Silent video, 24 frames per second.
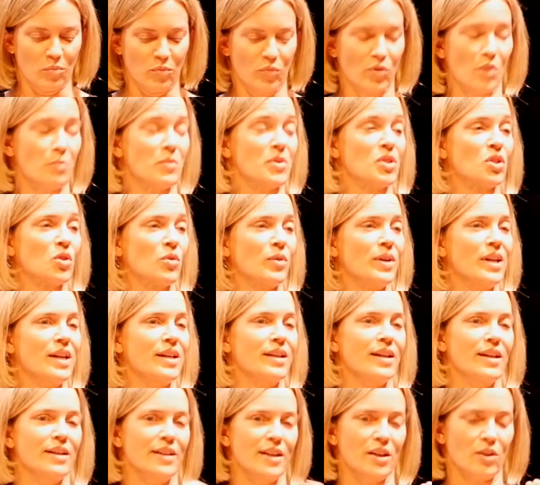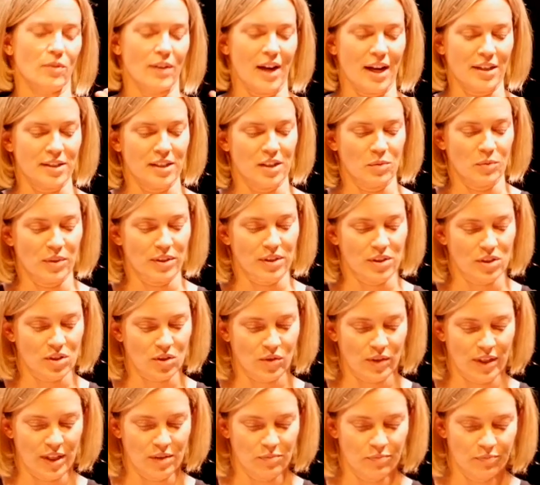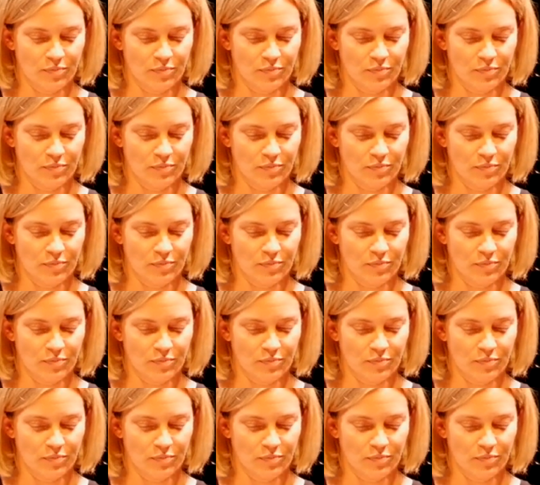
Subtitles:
from the screen and interacting with the screen.